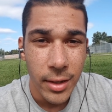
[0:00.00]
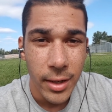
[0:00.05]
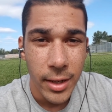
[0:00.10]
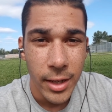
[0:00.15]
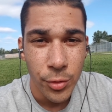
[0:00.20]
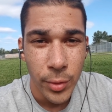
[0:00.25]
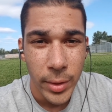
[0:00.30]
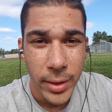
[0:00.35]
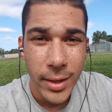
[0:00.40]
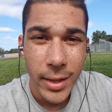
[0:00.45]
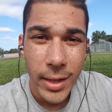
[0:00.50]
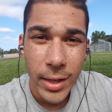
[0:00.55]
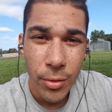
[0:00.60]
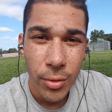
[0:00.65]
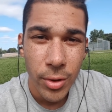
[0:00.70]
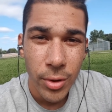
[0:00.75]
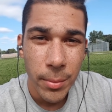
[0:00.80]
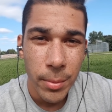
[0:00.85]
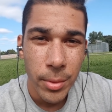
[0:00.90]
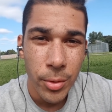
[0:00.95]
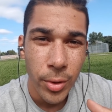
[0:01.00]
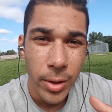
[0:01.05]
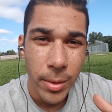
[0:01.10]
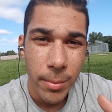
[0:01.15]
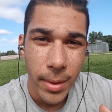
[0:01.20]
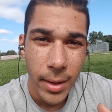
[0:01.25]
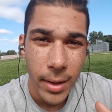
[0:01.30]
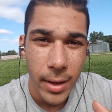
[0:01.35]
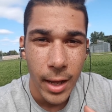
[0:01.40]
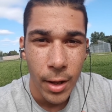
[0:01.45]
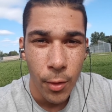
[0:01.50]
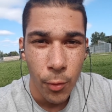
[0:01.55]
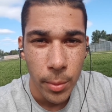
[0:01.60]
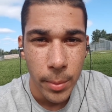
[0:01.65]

it's rated equally between men and